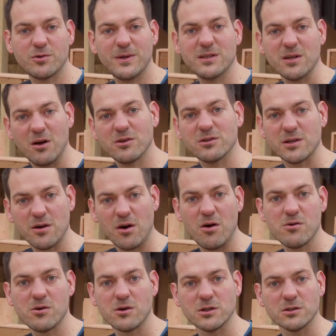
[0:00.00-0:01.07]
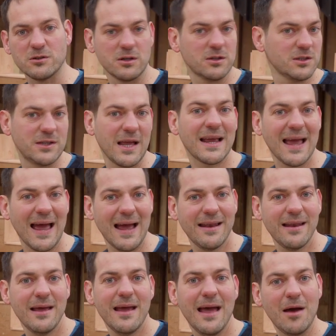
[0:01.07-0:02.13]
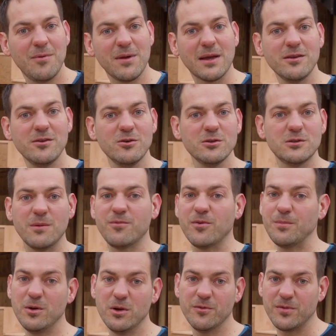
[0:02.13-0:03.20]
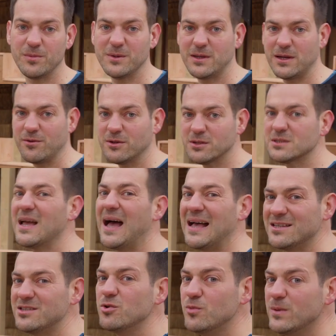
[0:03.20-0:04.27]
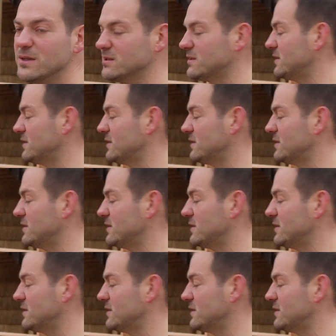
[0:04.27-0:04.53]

trees also in our own country, because they can, and we can use them for beautiful materials, as you will